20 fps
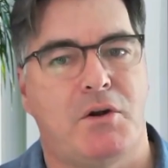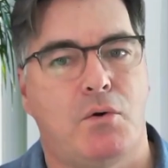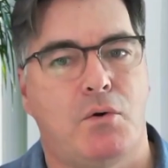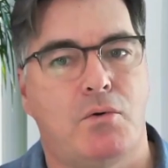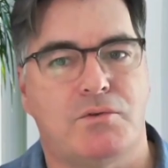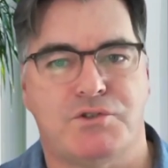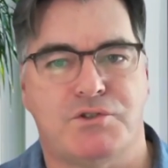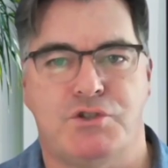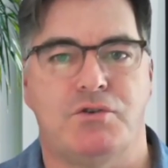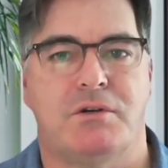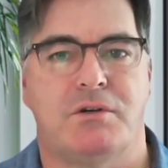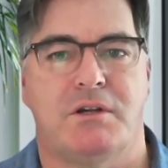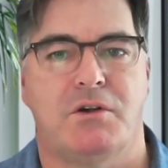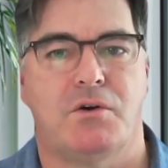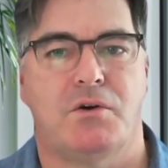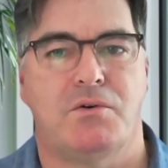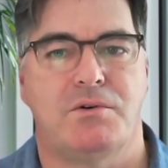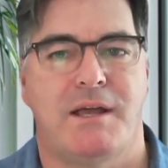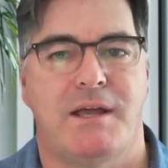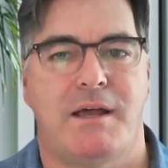holes you can
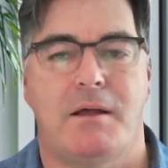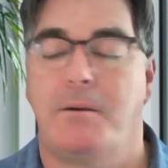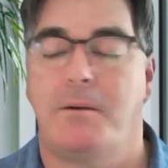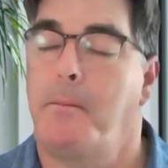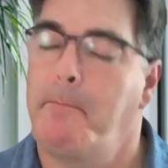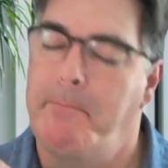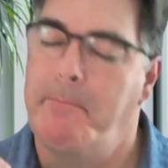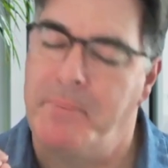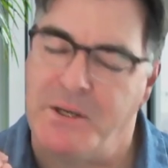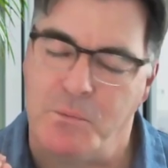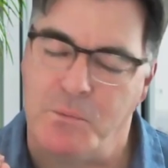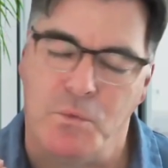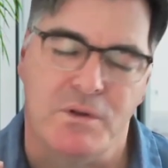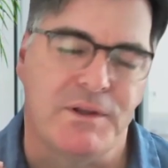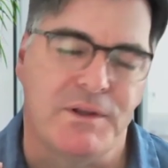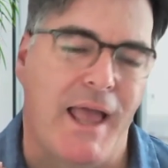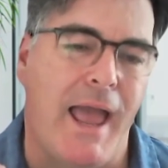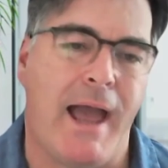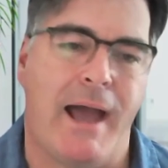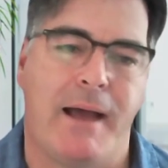go down, but it
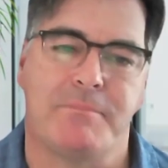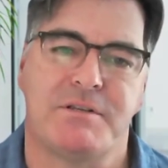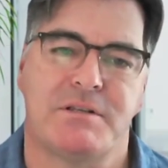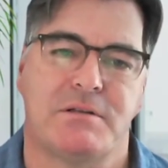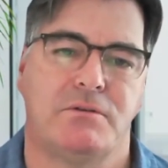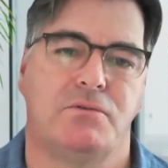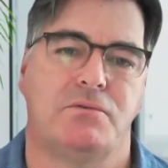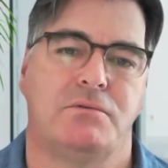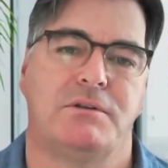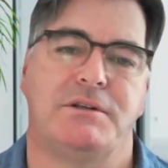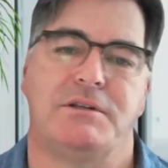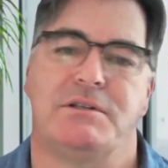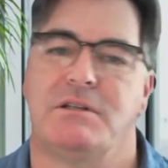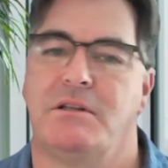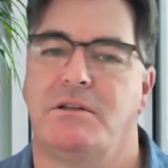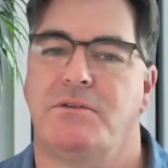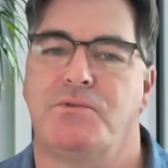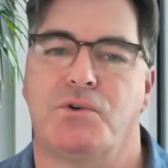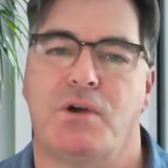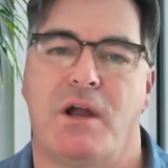will absolutely
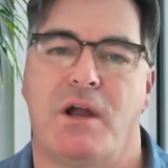deliver